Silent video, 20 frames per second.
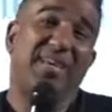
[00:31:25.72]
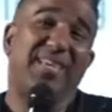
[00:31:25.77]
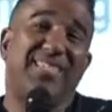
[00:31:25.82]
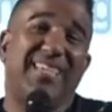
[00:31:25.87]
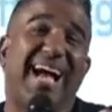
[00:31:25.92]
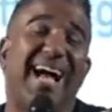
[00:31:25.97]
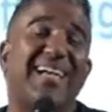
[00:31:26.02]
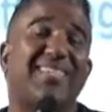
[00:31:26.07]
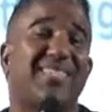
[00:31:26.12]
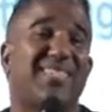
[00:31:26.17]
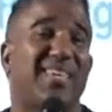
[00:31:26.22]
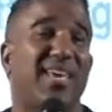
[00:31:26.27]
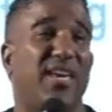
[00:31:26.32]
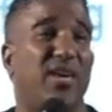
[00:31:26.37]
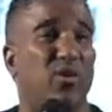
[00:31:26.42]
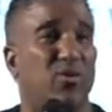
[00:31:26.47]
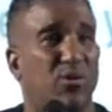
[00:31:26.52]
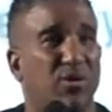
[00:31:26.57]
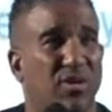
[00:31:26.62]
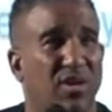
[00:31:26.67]
he's asking
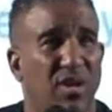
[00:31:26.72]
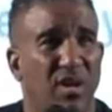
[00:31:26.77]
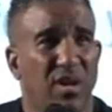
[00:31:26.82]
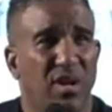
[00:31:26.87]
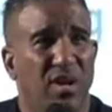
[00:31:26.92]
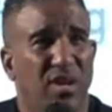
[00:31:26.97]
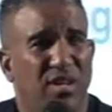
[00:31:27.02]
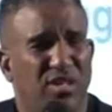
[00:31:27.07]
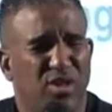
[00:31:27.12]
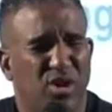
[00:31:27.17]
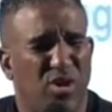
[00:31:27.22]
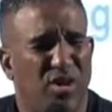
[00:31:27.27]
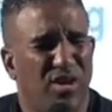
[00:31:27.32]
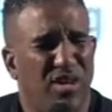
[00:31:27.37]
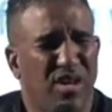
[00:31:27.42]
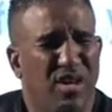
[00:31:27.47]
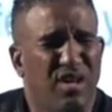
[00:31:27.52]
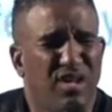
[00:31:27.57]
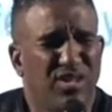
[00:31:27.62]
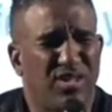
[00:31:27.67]
you
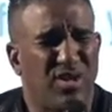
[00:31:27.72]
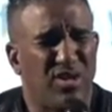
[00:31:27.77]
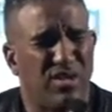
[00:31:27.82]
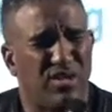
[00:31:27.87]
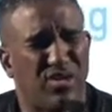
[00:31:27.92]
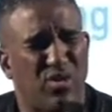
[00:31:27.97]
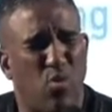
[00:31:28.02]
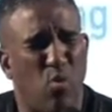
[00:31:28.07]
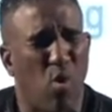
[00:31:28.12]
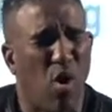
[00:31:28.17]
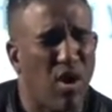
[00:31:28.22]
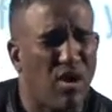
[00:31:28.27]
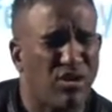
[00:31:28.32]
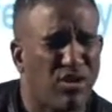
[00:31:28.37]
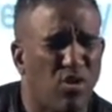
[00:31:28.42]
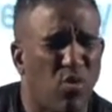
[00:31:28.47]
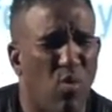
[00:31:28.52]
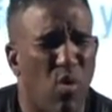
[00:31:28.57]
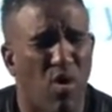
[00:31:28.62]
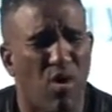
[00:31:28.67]
to work
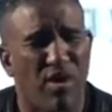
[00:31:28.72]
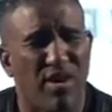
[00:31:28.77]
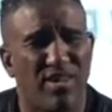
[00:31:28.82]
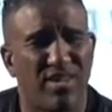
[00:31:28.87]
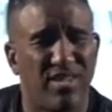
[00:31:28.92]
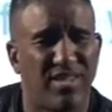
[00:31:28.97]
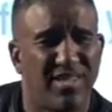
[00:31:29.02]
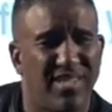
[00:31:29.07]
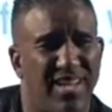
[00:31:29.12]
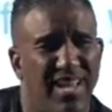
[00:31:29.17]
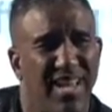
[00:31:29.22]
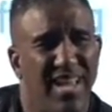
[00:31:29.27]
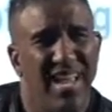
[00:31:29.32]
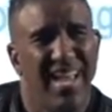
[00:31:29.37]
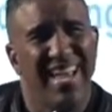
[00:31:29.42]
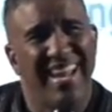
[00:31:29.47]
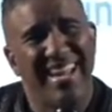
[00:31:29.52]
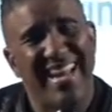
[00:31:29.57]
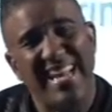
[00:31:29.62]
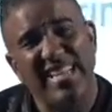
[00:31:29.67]
towards
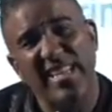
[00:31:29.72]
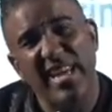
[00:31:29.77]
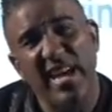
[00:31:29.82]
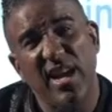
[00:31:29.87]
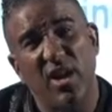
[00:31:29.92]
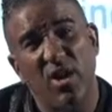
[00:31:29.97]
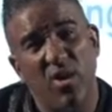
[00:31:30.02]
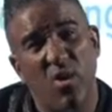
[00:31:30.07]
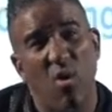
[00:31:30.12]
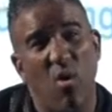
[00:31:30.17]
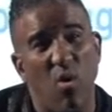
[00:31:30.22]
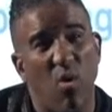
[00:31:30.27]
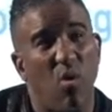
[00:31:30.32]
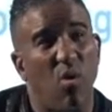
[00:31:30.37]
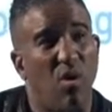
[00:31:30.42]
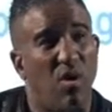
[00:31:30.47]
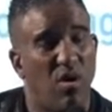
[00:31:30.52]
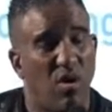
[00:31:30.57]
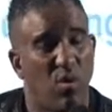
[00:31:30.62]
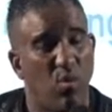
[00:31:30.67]
letting
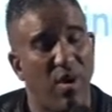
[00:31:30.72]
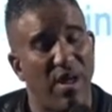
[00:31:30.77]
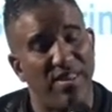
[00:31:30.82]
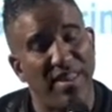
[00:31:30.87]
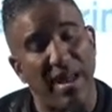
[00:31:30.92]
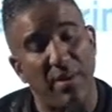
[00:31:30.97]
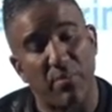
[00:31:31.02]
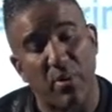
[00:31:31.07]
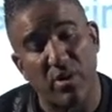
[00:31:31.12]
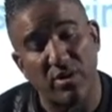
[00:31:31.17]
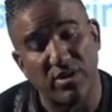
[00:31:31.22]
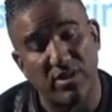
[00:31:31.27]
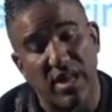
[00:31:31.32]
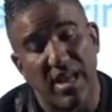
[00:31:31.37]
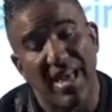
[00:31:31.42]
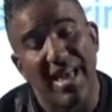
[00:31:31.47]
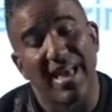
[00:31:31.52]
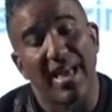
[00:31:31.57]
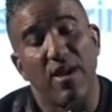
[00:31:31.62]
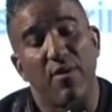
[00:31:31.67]
go what that person,
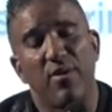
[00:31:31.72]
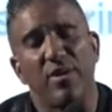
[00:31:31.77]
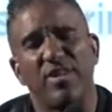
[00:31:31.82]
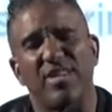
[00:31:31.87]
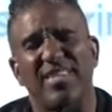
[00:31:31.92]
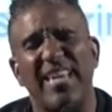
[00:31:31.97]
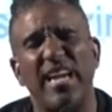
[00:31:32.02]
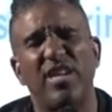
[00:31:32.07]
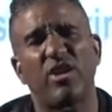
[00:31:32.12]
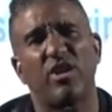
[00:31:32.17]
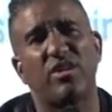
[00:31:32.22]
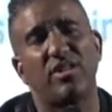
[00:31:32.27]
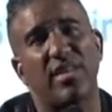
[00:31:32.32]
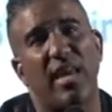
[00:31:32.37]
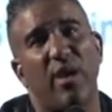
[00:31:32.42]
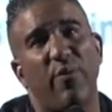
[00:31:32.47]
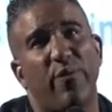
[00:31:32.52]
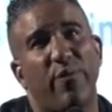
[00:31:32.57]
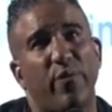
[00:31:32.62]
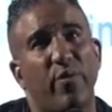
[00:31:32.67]
set
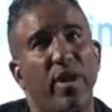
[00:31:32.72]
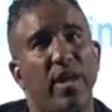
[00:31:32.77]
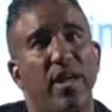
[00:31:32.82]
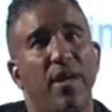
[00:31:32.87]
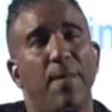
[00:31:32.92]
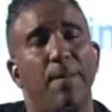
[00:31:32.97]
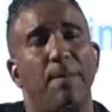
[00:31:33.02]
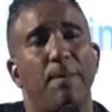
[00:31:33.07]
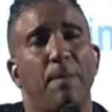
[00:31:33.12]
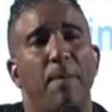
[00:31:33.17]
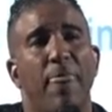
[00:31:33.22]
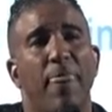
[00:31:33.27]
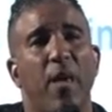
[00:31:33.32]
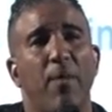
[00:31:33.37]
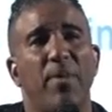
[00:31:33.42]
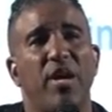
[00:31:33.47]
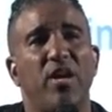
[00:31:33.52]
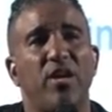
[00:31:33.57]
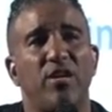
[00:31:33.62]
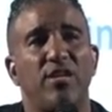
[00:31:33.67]
yourself free,
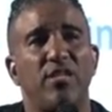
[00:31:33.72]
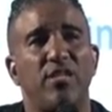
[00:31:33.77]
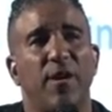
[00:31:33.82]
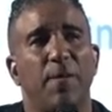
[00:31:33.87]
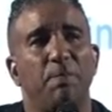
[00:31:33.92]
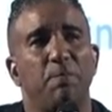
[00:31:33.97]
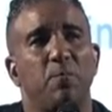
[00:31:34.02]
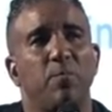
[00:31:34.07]
because